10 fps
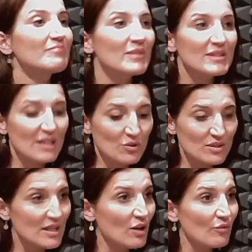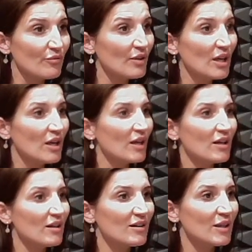Set yourself
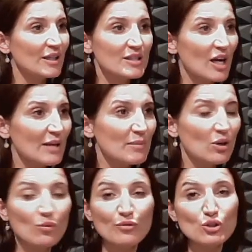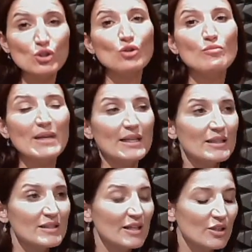a timer, or for 2
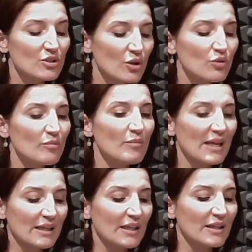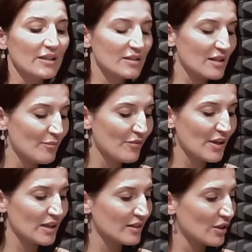minutes. Don't make it
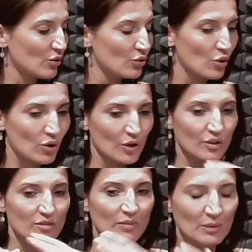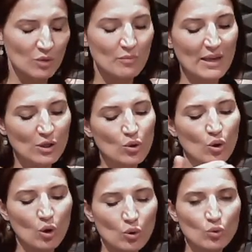something that you're not going to be. Don't make your
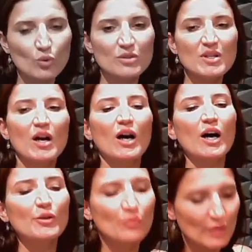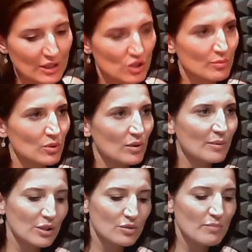goals unreachable. I'm
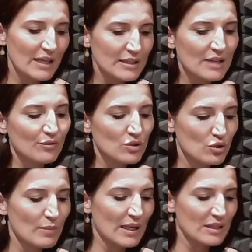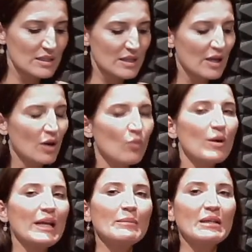going to meditate for 2 minutes.
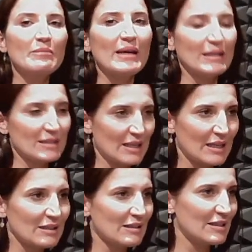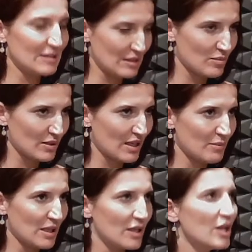When I mean meditate, this is what I
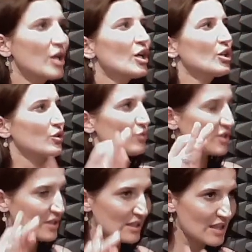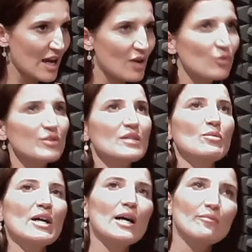mean. You sit down
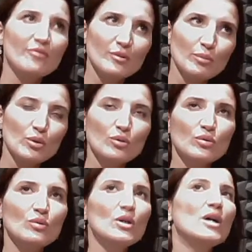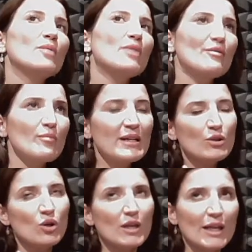somewhere comfortable, preferably
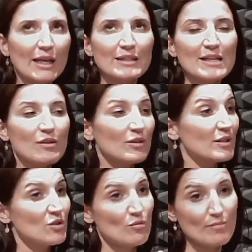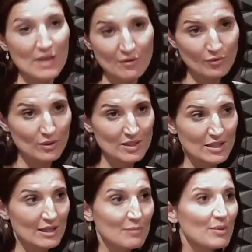not laying down because you may fall
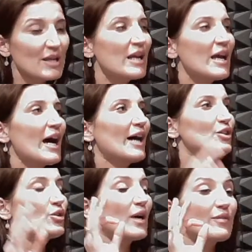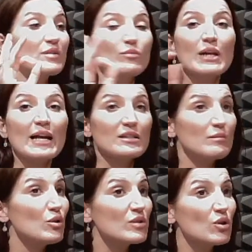asleep, and you have some relaxing
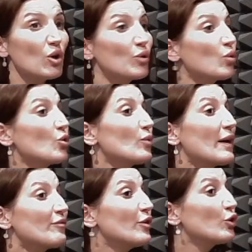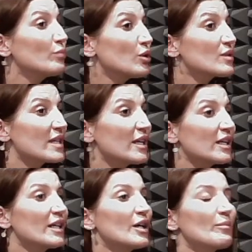music on, or you have no
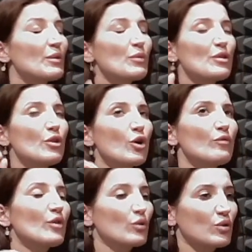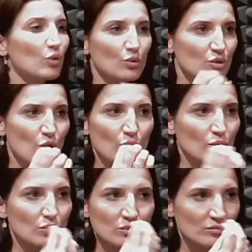music, but with no vocals,
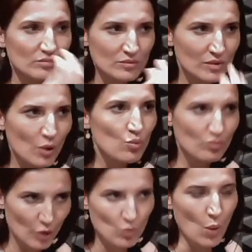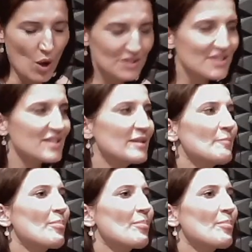no words.